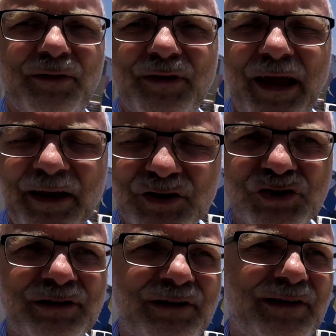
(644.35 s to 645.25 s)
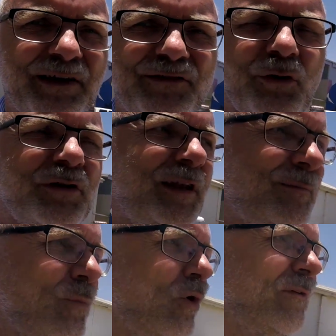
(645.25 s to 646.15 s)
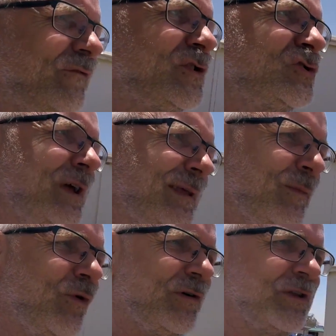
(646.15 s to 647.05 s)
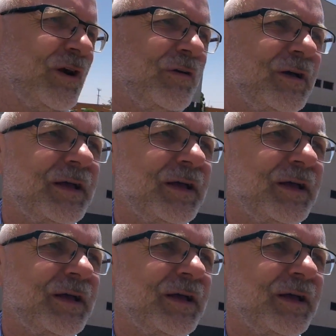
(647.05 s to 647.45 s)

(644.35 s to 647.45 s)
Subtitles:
the engine does not get more efficient anymore, you know.